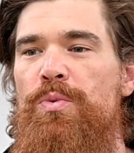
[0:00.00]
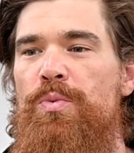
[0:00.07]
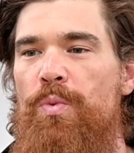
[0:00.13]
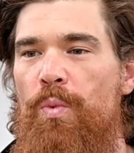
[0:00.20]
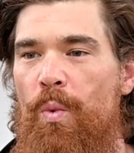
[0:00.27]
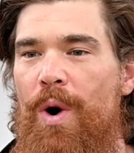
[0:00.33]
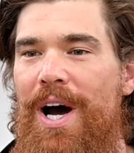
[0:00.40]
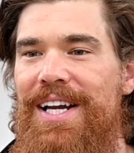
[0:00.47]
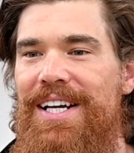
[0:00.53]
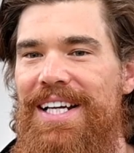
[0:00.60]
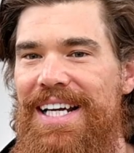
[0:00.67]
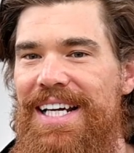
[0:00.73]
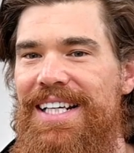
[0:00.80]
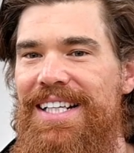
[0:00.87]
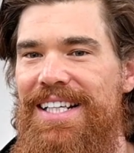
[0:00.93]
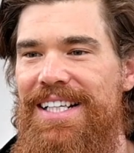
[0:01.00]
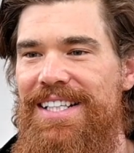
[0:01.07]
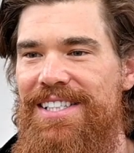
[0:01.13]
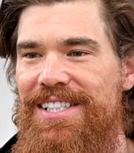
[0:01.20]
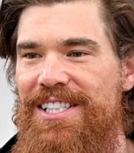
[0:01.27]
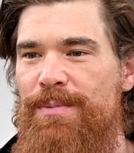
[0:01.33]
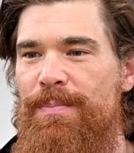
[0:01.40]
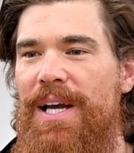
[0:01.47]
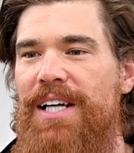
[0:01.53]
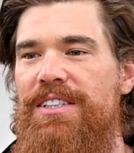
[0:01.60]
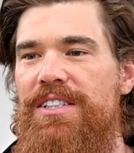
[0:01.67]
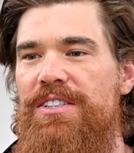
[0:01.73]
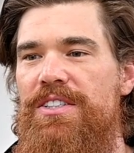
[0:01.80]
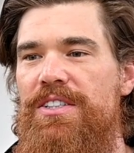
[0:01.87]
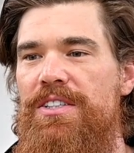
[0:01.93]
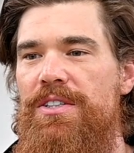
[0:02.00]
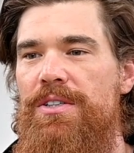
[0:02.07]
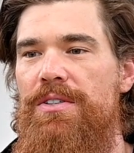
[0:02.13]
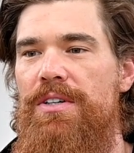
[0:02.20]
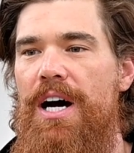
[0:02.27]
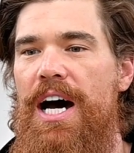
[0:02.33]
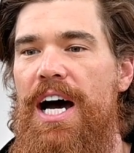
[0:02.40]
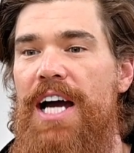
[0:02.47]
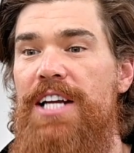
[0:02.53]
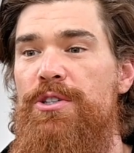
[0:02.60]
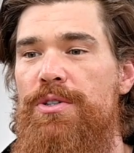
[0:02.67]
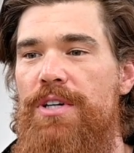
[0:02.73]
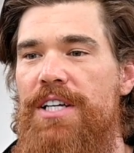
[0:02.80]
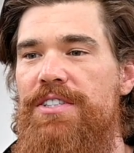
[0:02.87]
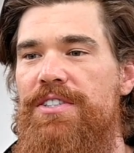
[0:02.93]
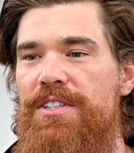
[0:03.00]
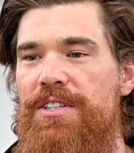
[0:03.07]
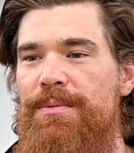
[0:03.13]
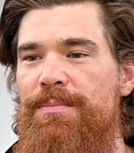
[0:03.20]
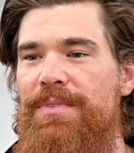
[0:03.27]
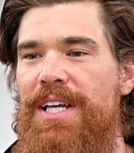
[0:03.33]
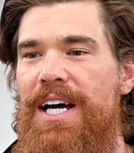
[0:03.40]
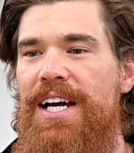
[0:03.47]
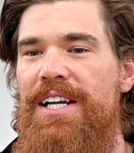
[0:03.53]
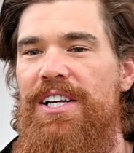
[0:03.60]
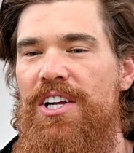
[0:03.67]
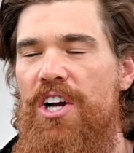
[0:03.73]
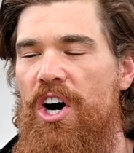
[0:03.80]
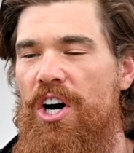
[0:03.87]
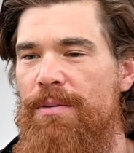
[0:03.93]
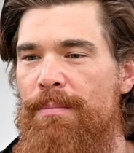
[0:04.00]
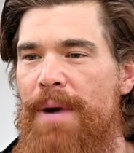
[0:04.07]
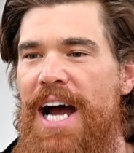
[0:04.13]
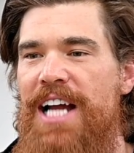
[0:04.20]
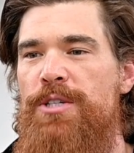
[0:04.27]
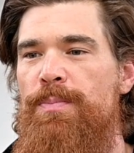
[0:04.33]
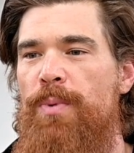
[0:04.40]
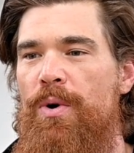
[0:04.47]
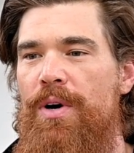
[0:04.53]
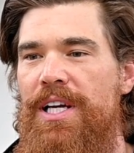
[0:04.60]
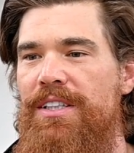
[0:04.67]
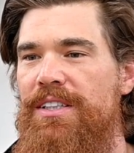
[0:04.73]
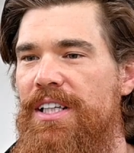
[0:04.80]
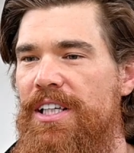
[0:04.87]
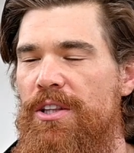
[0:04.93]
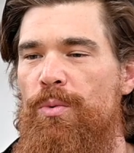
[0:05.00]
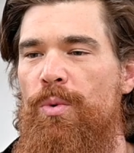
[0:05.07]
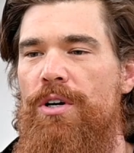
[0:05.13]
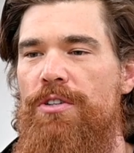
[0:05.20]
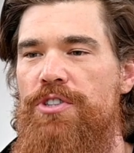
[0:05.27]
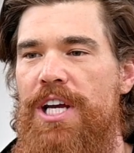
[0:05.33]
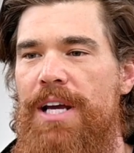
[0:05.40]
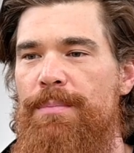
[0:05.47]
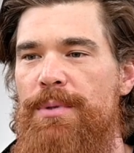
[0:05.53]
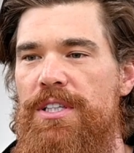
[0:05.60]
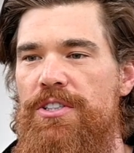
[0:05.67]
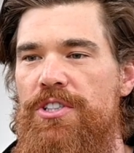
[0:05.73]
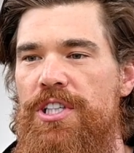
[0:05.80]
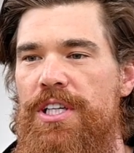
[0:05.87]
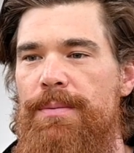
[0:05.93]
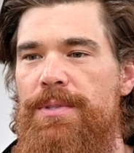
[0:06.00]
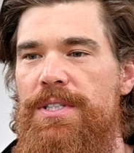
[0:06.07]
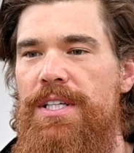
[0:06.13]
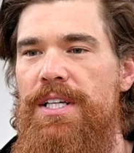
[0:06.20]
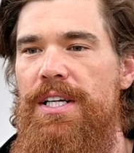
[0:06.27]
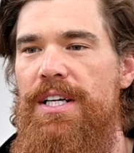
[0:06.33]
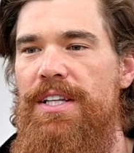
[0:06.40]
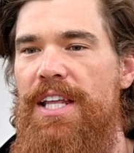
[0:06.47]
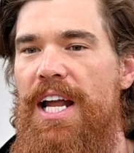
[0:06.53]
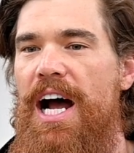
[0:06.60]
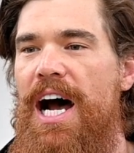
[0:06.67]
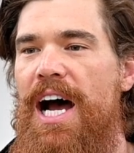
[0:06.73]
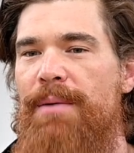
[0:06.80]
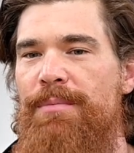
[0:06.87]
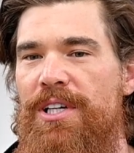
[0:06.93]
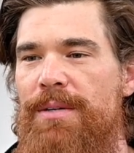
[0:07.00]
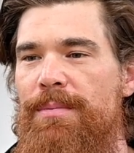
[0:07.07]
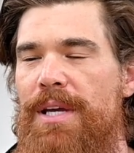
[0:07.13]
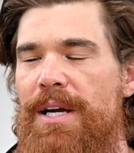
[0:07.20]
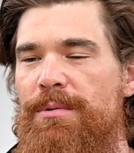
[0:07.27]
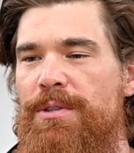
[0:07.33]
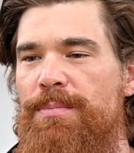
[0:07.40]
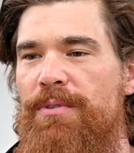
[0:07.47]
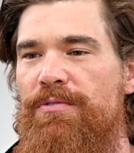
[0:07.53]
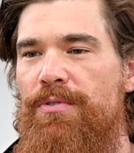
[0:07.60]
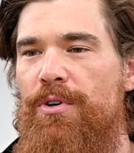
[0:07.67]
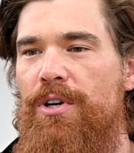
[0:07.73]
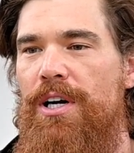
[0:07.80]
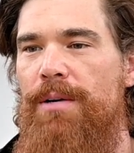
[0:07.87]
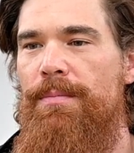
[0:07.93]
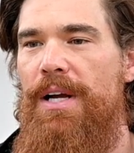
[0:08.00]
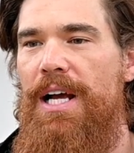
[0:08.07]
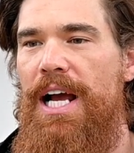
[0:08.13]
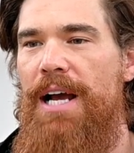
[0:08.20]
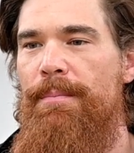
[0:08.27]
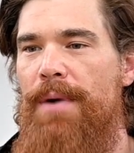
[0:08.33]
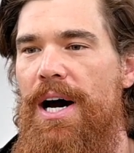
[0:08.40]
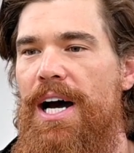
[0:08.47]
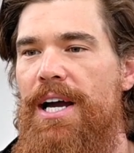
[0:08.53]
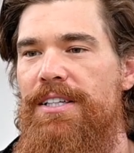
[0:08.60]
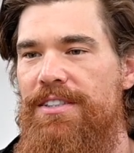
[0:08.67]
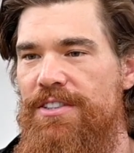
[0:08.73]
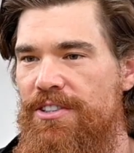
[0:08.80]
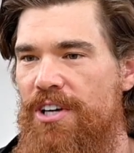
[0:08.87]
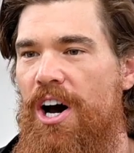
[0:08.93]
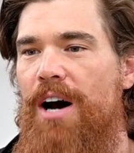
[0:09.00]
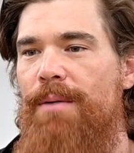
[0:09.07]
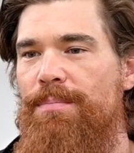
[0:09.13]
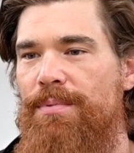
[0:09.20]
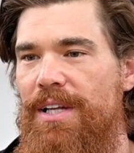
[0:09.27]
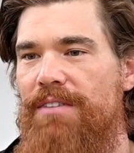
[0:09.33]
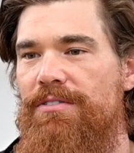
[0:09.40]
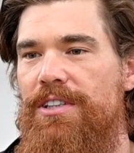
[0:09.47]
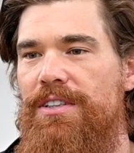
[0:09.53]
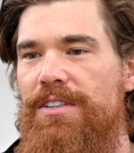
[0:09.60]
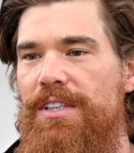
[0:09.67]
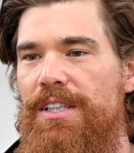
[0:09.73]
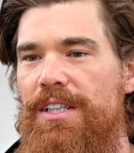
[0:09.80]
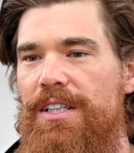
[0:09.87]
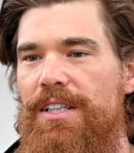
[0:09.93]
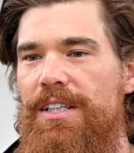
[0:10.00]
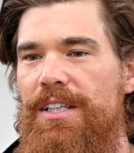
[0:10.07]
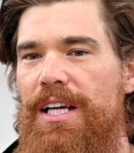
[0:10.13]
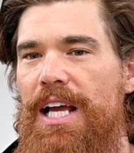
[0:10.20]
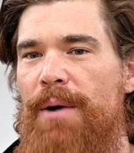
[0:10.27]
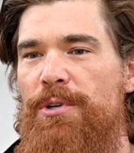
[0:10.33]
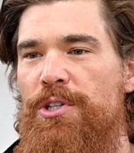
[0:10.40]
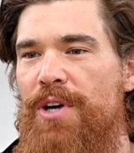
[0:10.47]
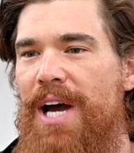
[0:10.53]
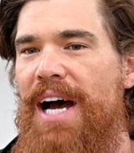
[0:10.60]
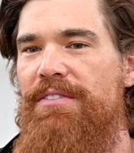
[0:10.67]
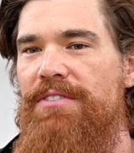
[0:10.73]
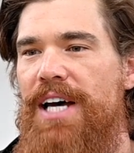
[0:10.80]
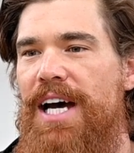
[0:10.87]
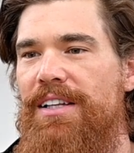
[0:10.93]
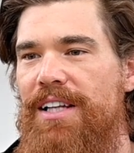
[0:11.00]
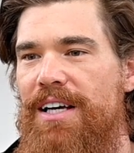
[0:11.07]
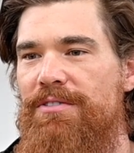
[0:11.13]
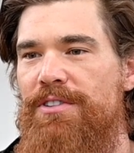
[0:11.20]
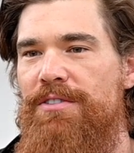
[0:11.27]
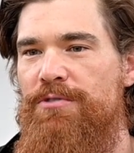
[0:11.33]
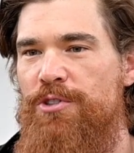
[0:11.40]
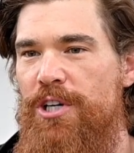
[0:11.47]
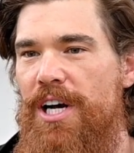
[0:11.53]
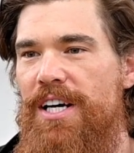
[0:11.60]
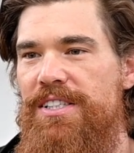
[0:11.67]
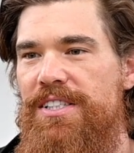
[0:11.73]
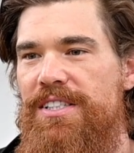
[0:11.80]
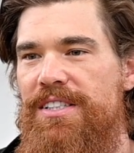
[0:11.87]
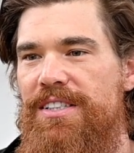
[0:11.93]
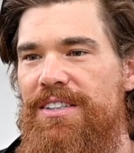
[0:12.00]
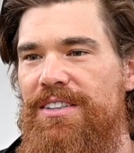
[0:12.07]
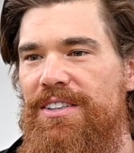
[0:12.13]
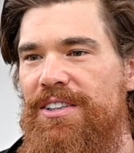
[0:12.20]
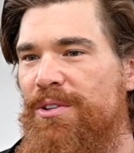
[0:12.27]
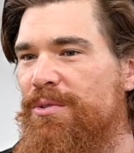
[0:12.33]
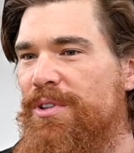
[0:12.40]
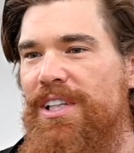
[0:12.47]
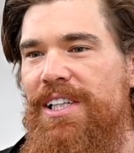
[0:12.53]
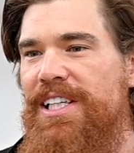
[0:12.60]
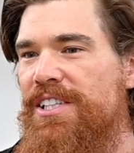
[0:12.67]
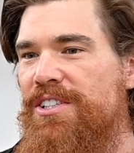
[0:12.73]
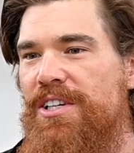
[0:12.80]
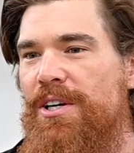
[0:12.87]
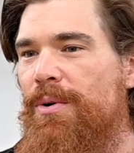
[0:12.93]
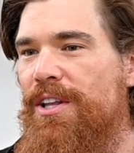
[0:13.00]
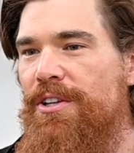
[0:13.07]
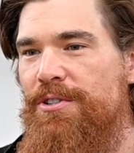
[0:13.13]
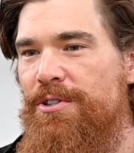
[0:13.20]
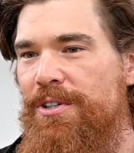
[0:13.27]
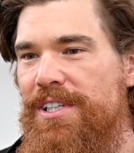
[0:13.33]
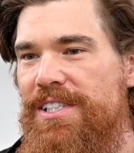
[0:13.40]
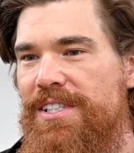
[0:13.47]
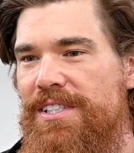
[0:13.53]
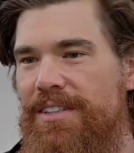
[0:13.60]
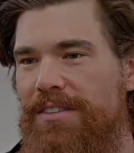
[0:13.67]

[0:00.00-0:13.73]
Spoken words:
what it is expected to do. I trust them that on match point in the World Championships, that I'm going to be able to perform at my top level. And when you have that level of trust, there really is no other choice.